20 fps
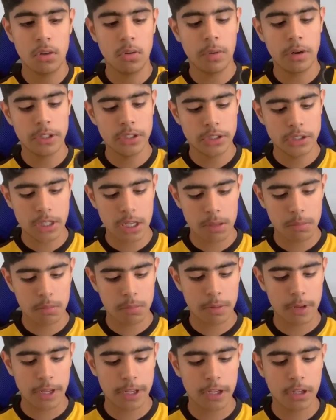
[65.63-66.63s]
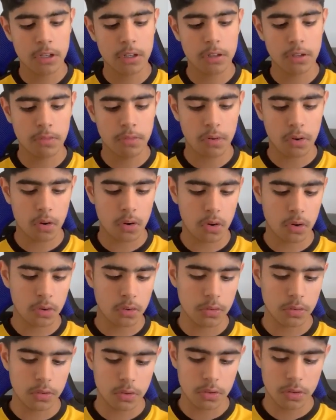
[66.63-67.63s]
Very stable mic
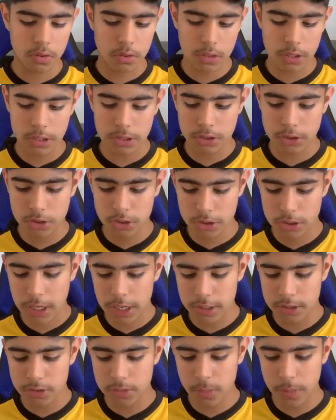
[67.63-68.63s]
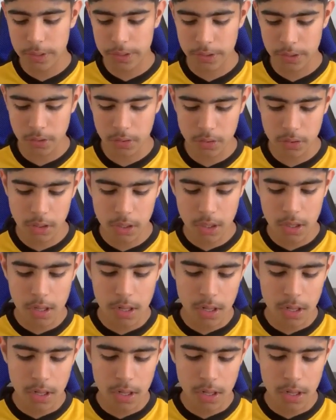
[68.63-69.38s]
for... stands very good.